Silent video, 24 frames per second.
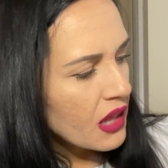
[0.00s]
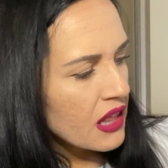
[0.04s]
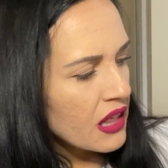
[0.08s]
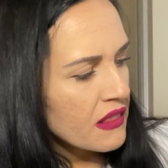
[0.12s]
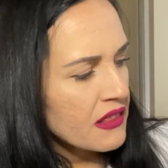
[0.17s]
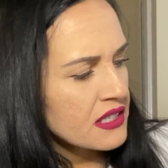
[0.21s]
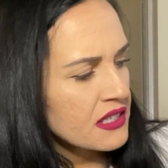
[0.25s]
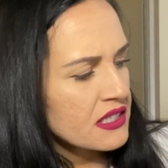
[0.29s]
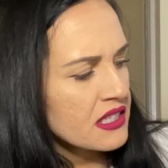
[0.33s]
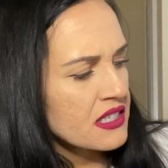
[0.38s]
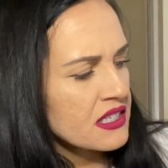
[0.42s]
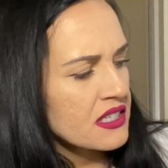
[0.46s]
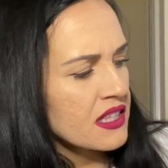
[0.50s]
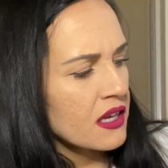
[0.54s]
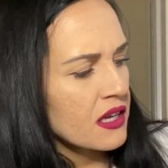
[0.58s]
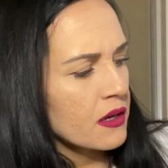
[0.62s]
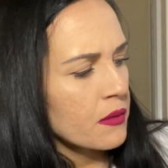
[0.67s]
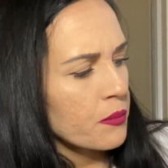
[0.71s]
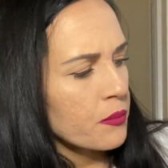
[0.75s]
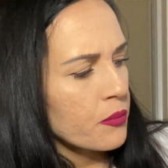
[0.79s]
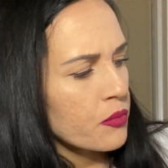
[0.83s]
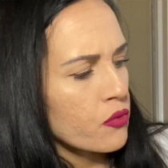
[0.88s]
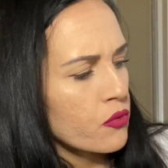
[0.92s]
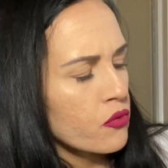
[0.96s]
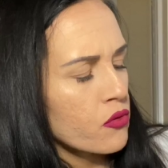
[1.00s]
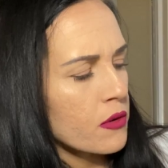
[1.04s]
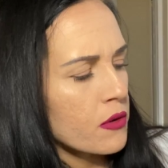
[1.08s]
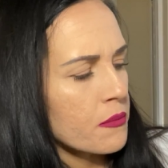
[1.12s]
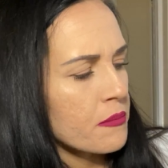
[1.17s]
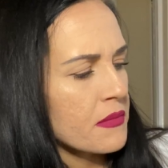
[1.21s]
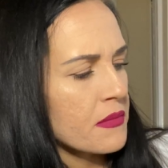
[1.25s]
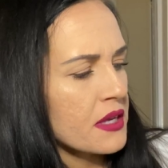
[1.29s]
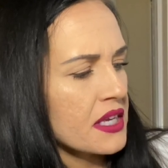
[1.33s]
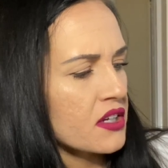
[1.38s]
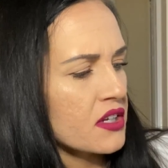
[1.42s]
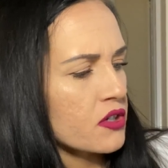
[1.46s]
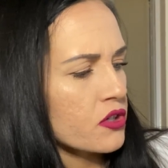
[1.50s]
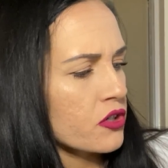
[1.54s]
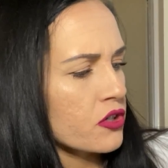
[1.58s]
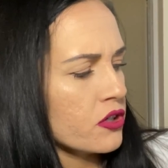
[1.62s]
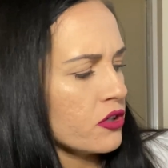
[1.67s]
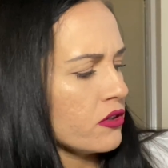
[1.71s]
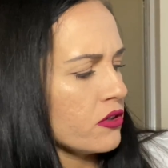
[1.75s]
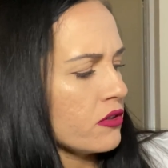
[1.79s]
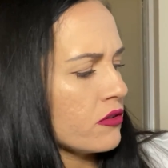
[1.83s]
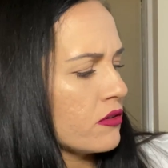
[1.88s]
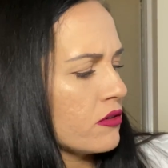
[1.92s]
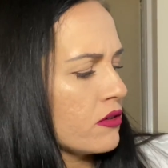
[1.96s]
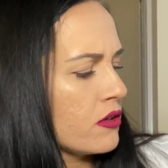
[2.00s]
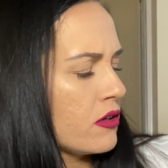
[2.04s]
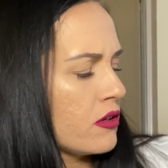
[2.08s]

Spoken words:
This is the Premier,